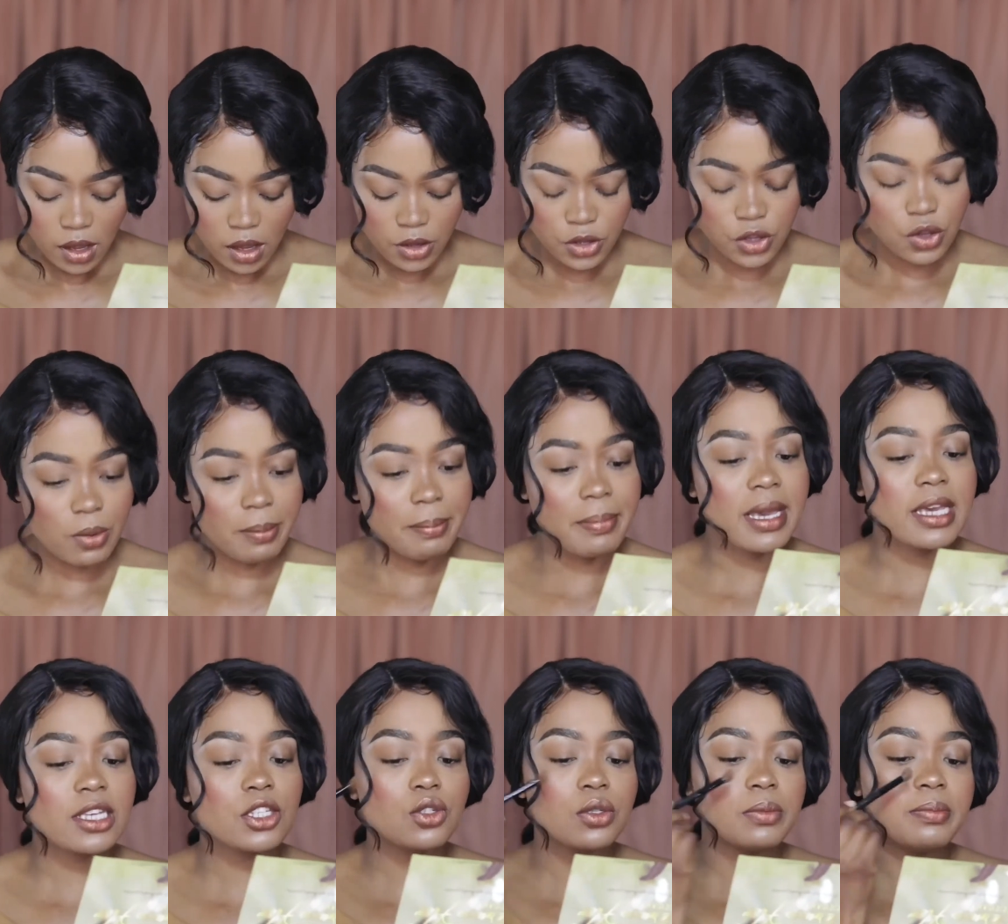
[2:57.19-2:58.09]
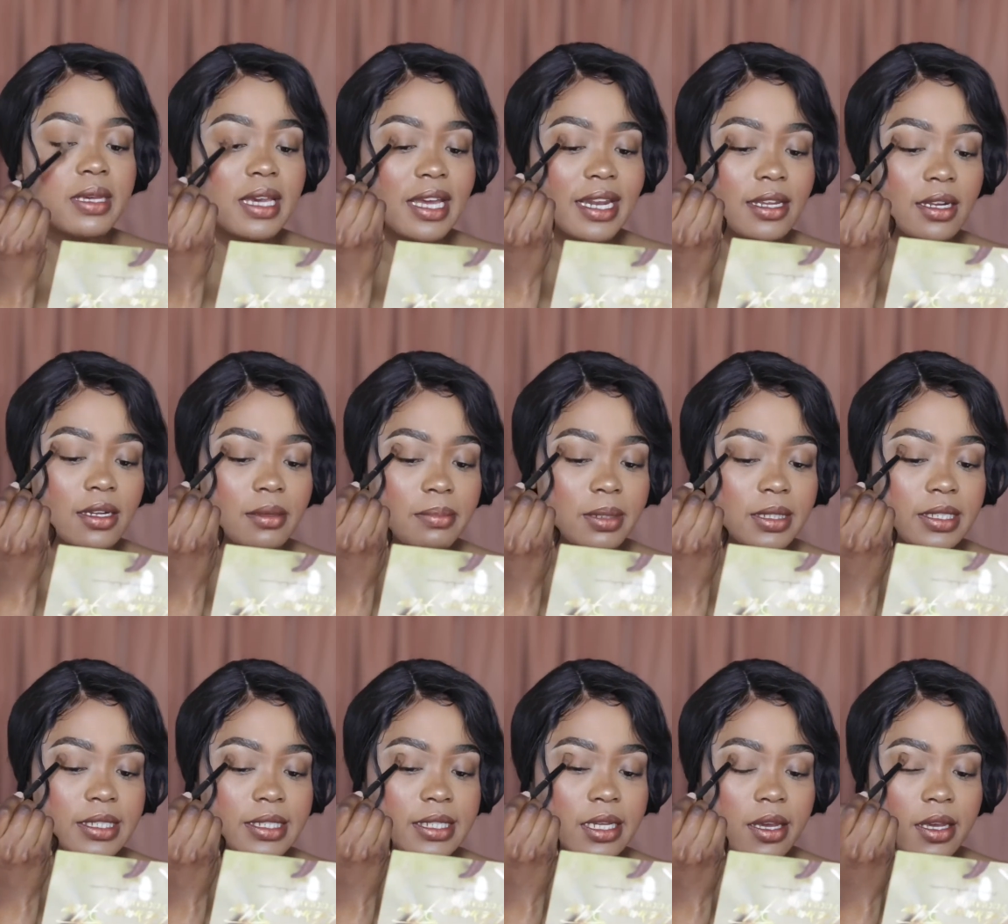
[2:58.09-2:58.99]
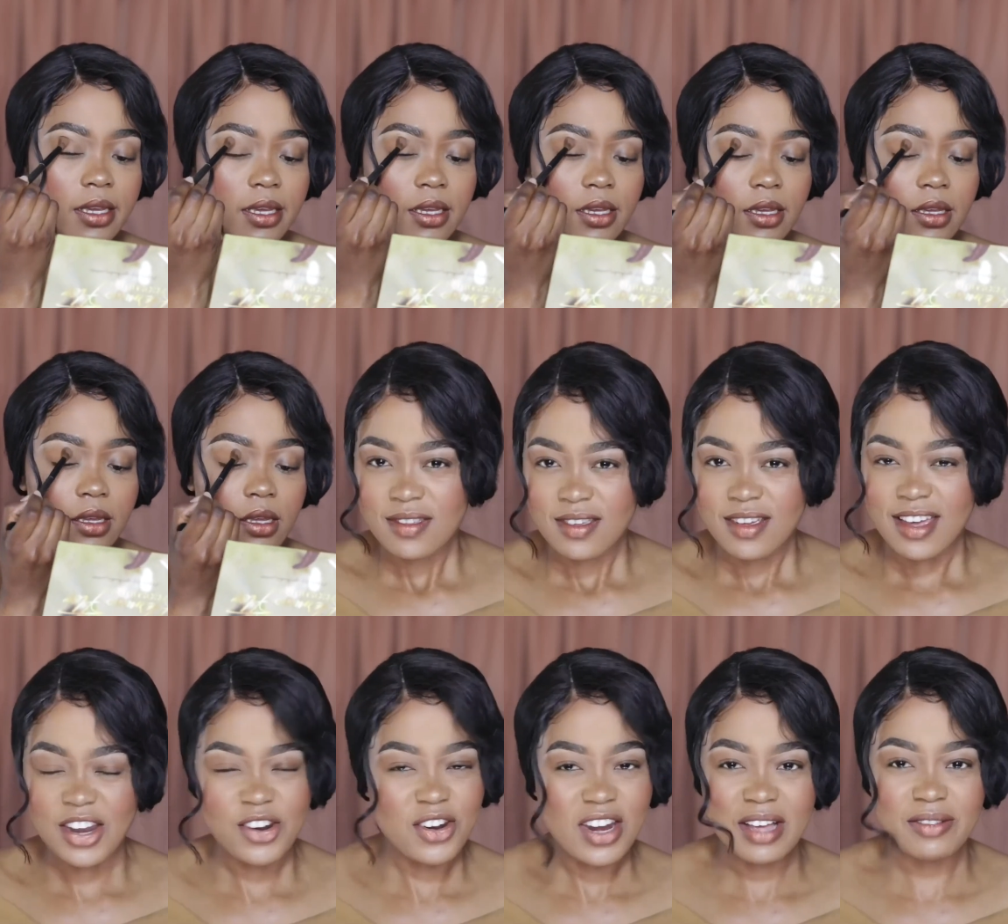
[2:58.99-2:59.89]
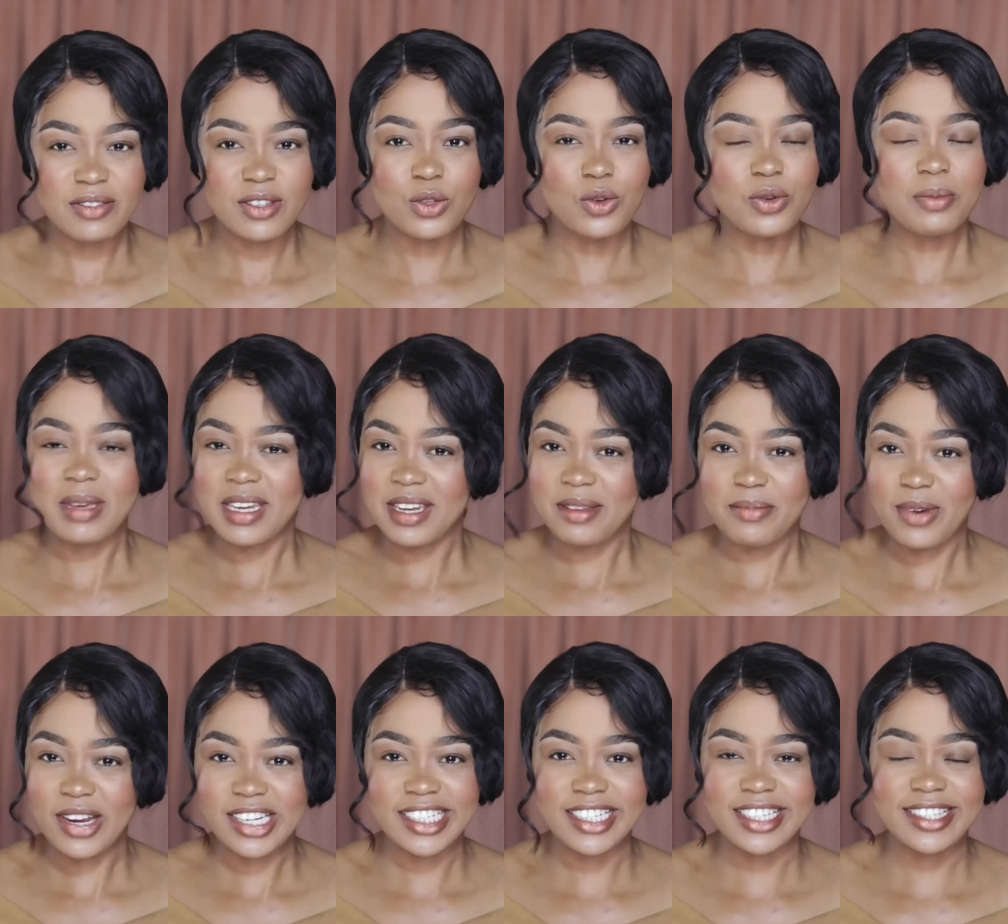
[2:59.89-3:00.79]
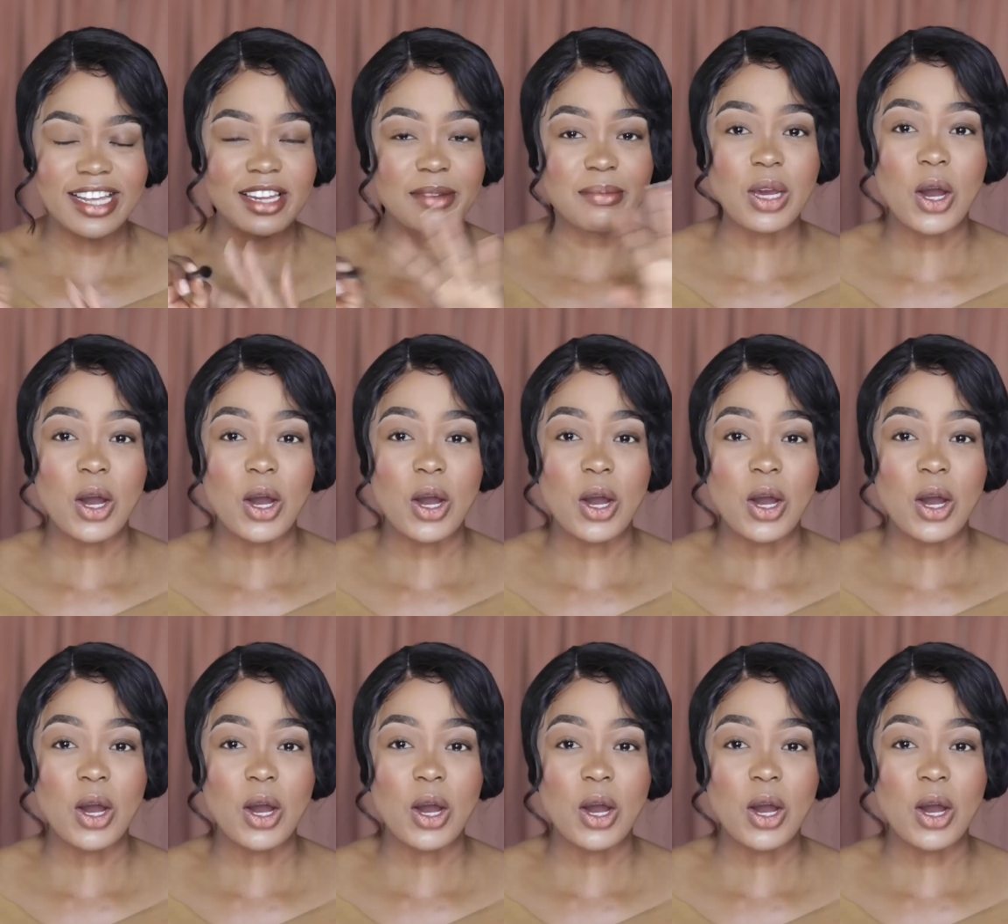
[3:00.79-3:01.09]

your base to be a little bit tacky. I don't have so many brushes, I'll be